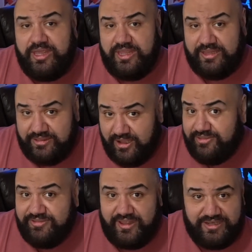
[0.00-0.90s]
he
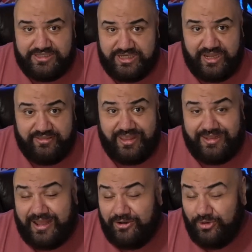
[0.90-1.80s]
does stand a chance,
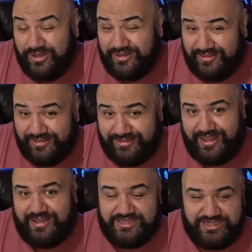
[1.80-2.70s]
and not only does he
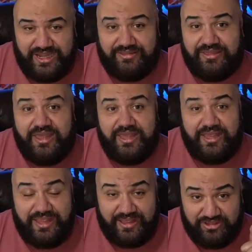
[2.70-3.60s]
stand a chance,
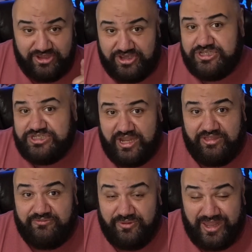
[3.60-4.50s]
he has a good
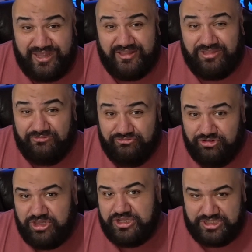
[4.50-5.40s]
chance of getting in some
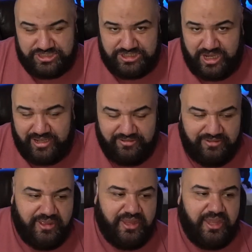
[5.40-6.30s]
really good shots.
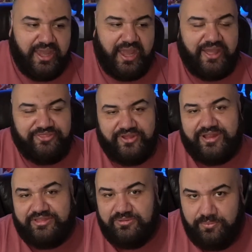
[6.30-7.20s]
I think
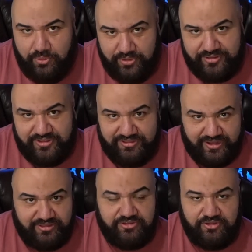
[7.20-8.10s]
that's important to
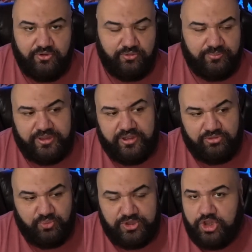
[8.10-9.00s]
set the tone,
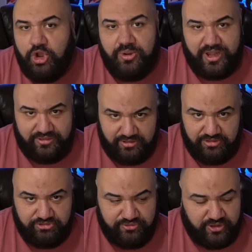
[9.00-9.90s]
because we know
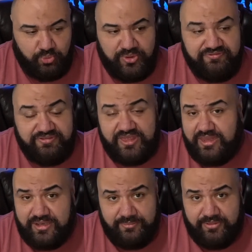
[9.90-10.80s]
Godzilla's strength. We've
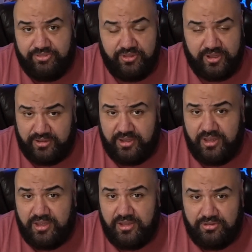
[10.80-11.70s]
seen him in
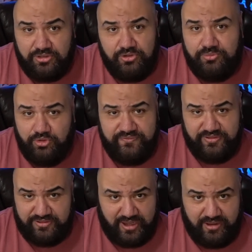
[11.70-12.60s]
two
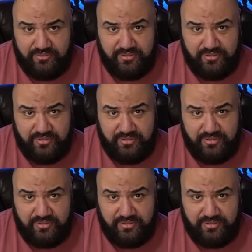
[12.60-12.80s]
movies now,